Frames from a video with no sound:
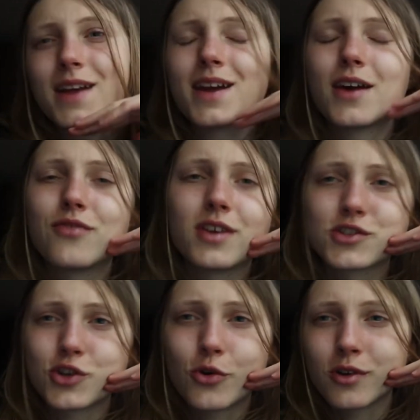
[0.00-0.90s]
And I feel
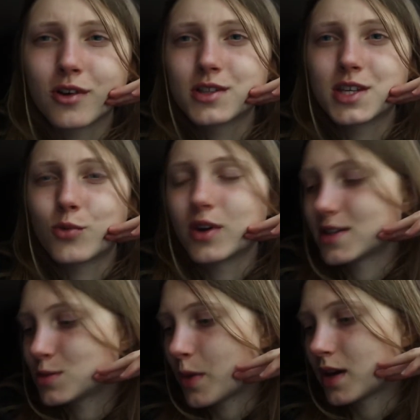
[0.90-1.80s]
so guilty when
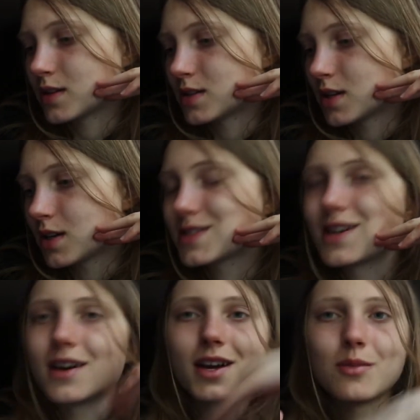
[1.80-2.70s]
I spend
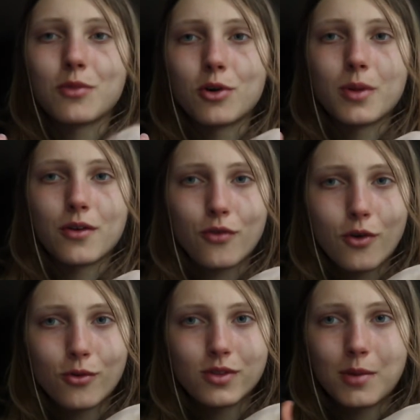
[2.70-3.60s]
time on my phone.